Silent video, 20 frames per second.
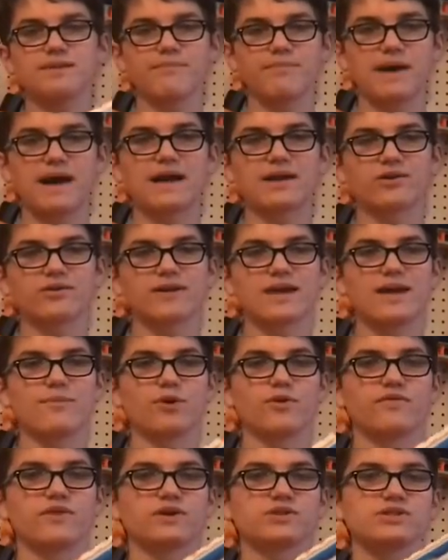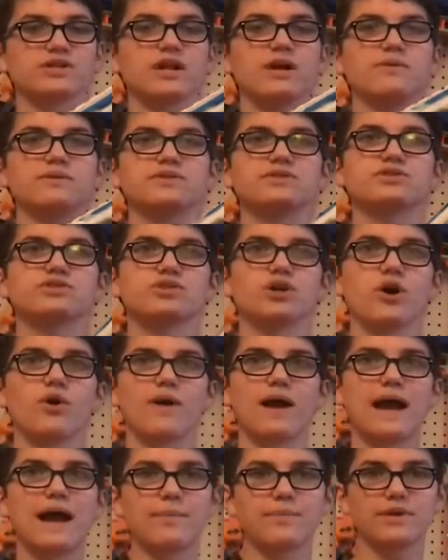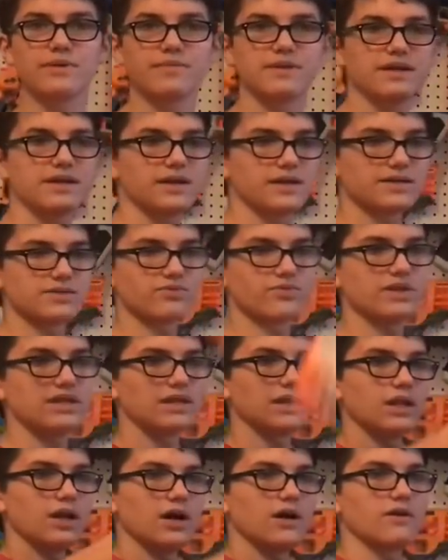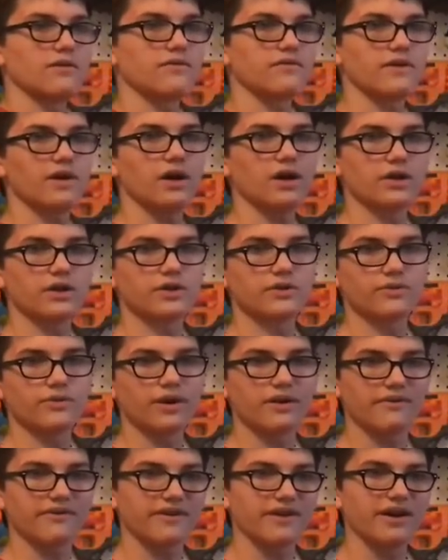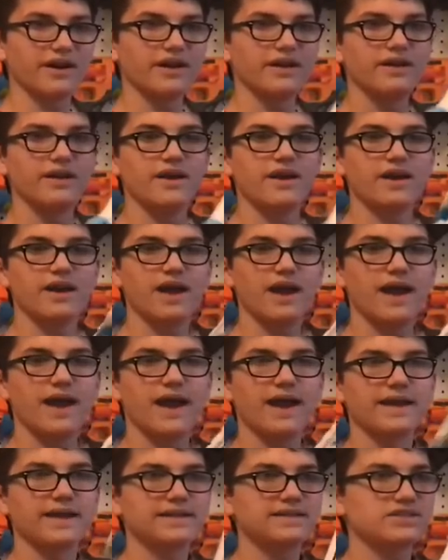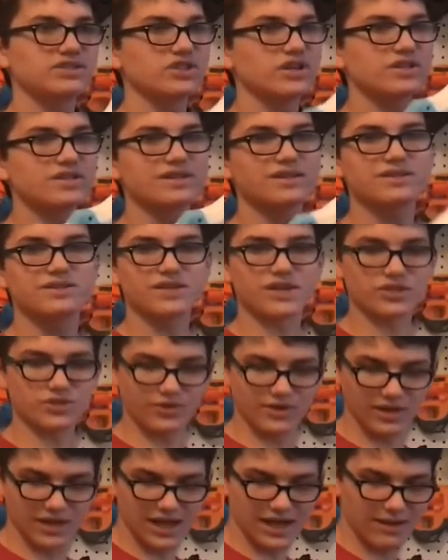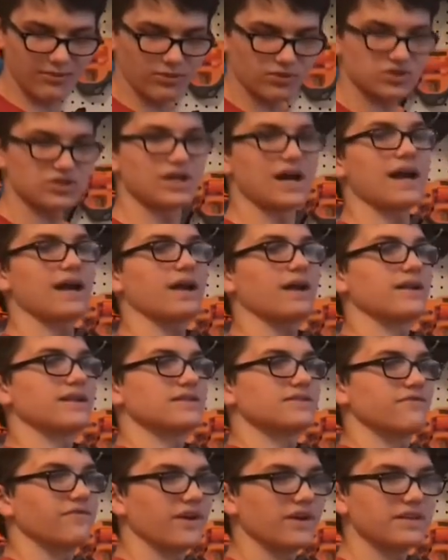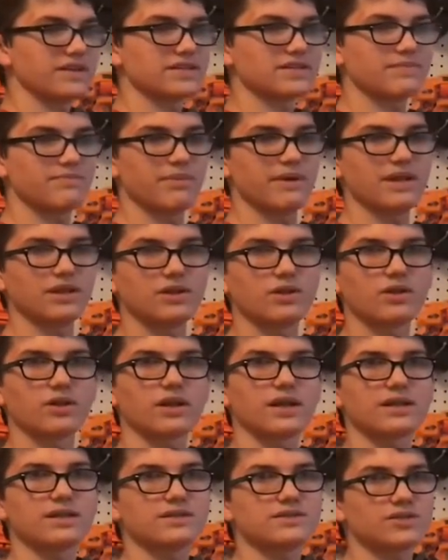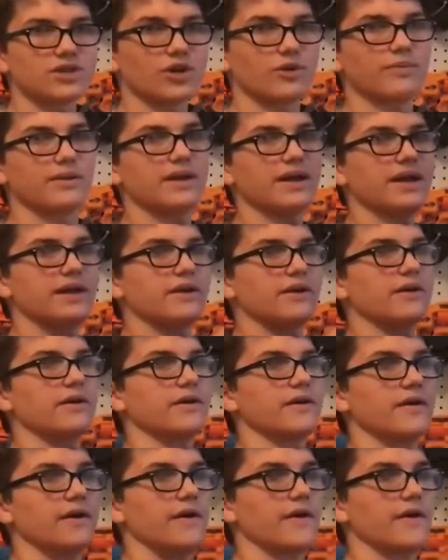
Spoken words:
the Battle Camo version. I was so happy because we love a good Roughcut. And it's just such a reliable shotgun. It's fun to spin, look like the Terminator.